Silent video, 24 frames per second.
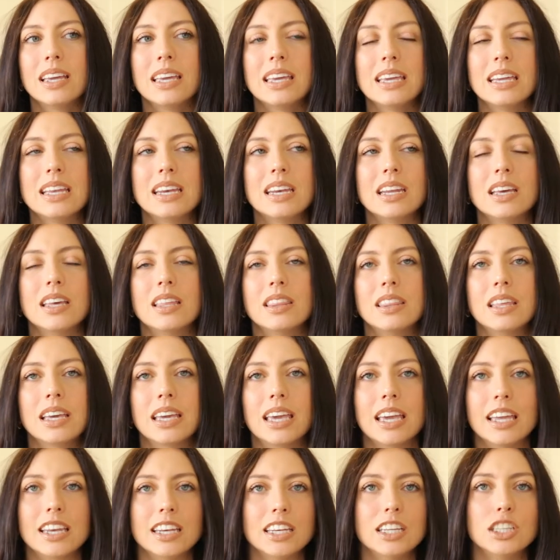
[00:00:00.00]
in the
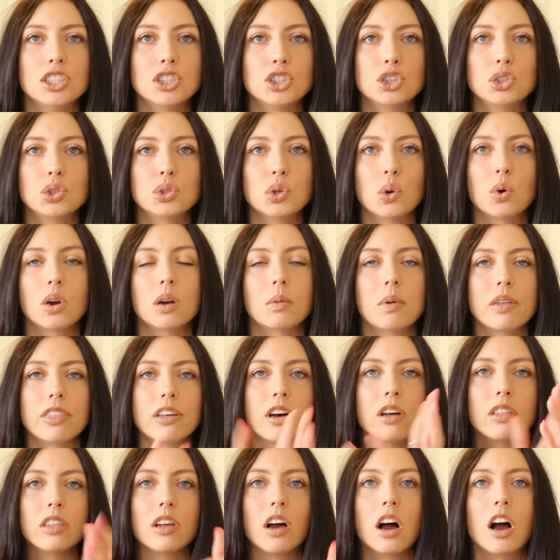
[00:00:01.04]
kittenish store with
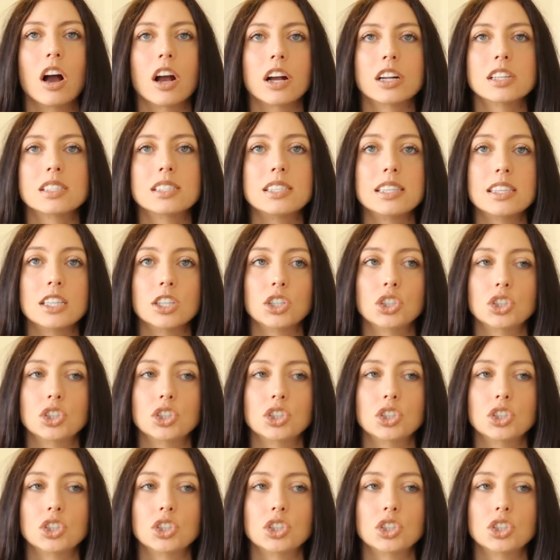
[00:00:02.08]
all the hearts and the